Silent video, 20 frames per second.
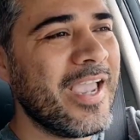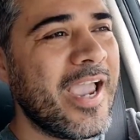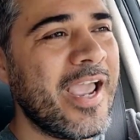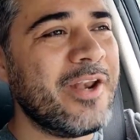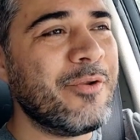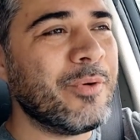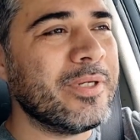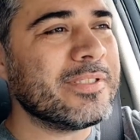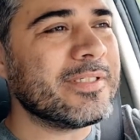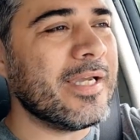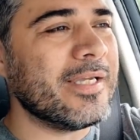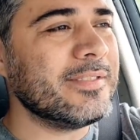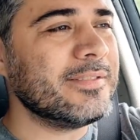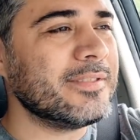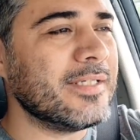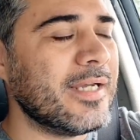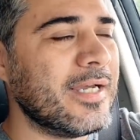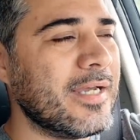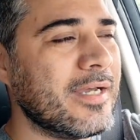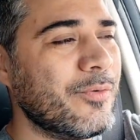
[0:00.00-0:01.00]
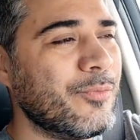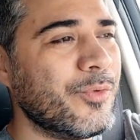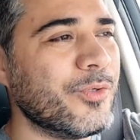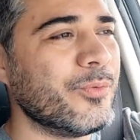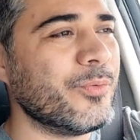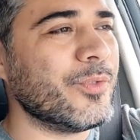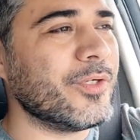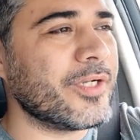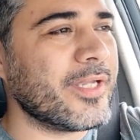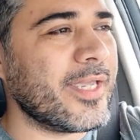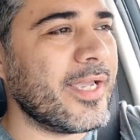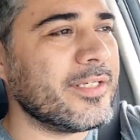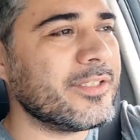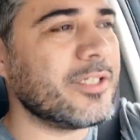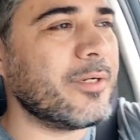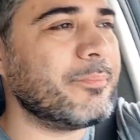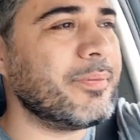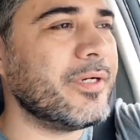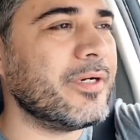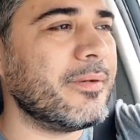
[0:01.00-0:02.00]
Anyways, guys, we'll
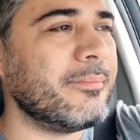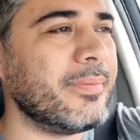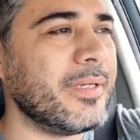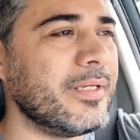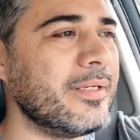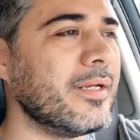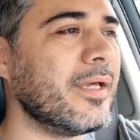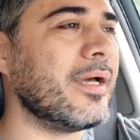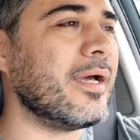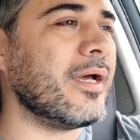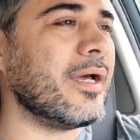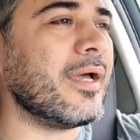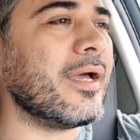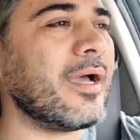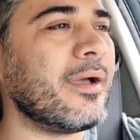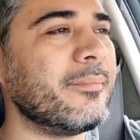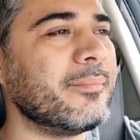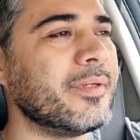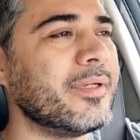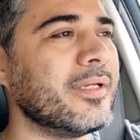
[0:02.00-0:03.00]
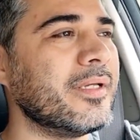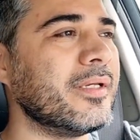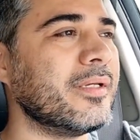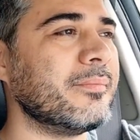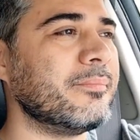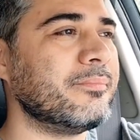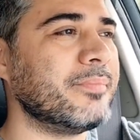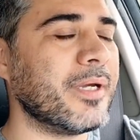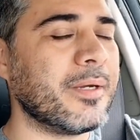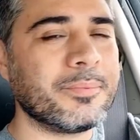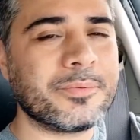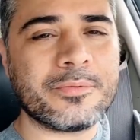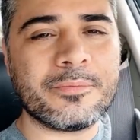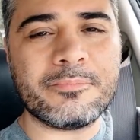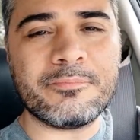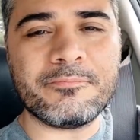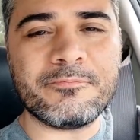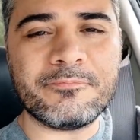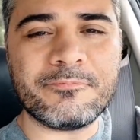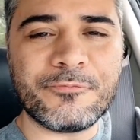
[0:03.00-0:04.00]
catch up here in a bit. I'm gonna pick up
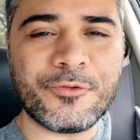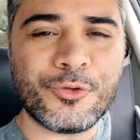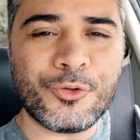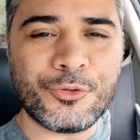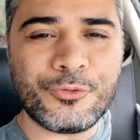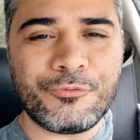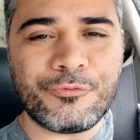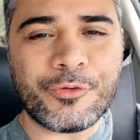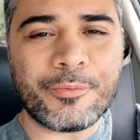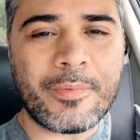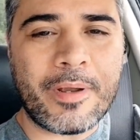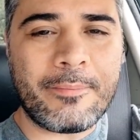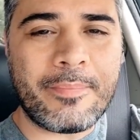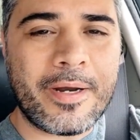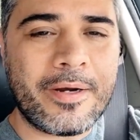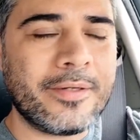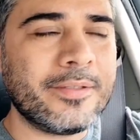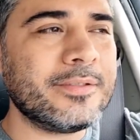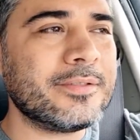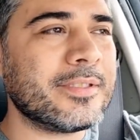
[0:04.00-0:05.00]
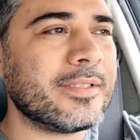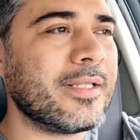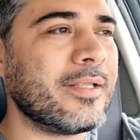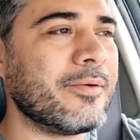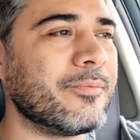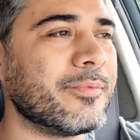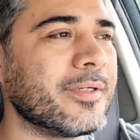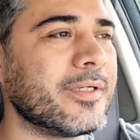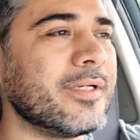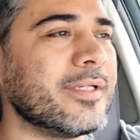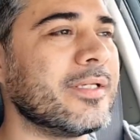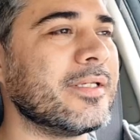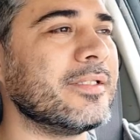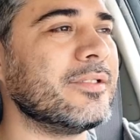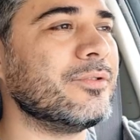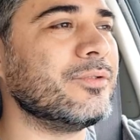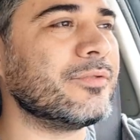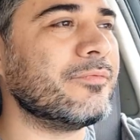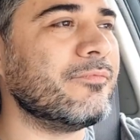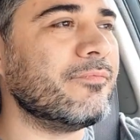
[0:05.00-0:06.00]
some food for my parents, and then we're gonna
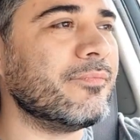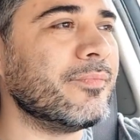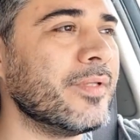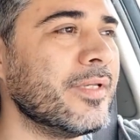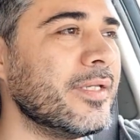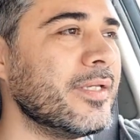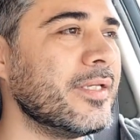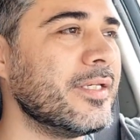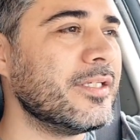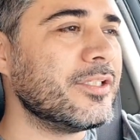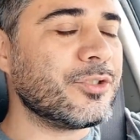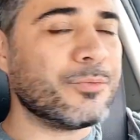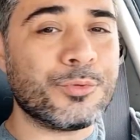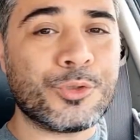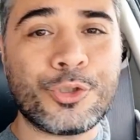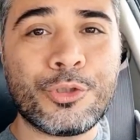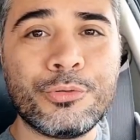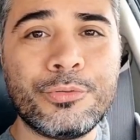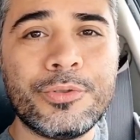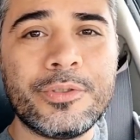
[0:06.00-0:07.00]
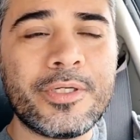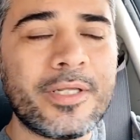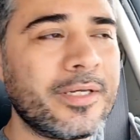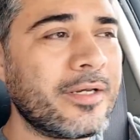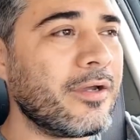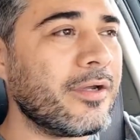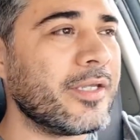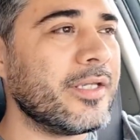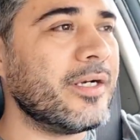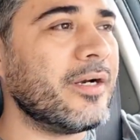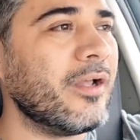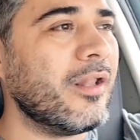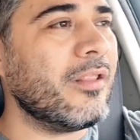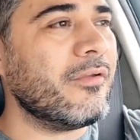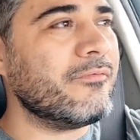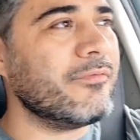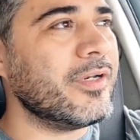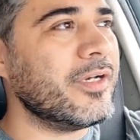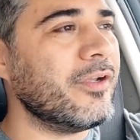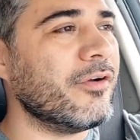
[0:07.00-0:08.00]
do some shooting, and I'll get it
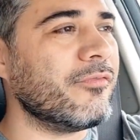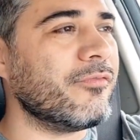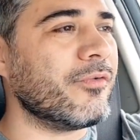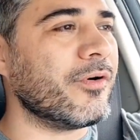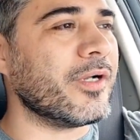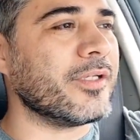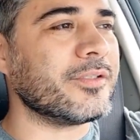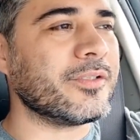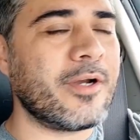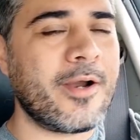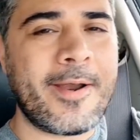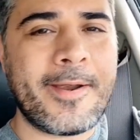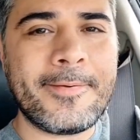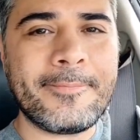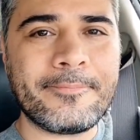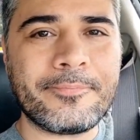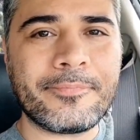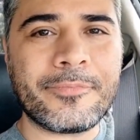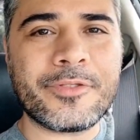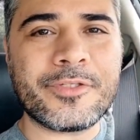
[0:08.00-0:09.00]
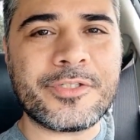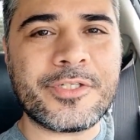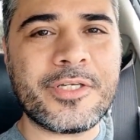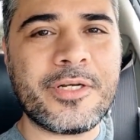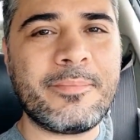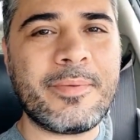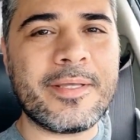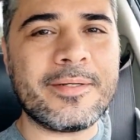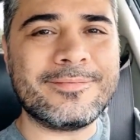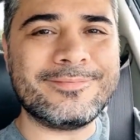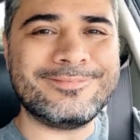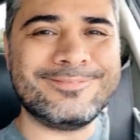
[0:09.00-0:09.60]
all on video for us. All right, see you in a bit.